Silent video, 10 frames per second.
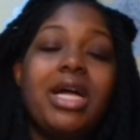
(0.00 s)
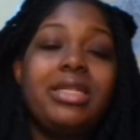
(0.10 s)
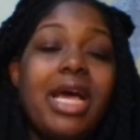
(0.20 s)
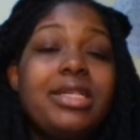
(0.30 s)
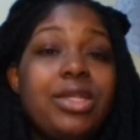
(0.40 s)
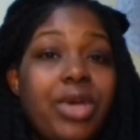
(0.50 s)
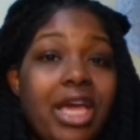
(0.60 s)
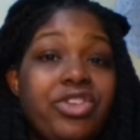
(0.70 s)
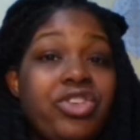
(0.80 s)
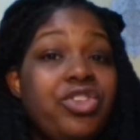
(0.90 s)
Test
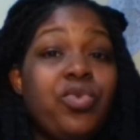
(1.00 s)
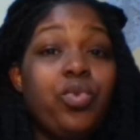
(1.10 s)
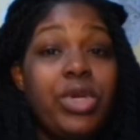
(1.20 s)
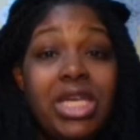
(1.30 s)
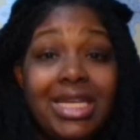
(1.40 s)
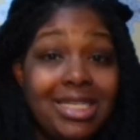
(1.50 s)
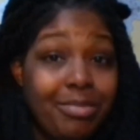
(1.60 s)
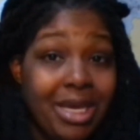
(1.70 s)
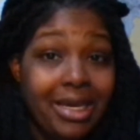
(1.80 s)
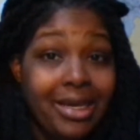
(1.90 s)
locations, we get to
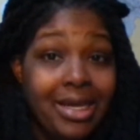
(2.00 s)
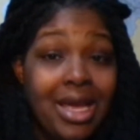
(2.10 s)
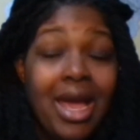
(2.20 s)
pick.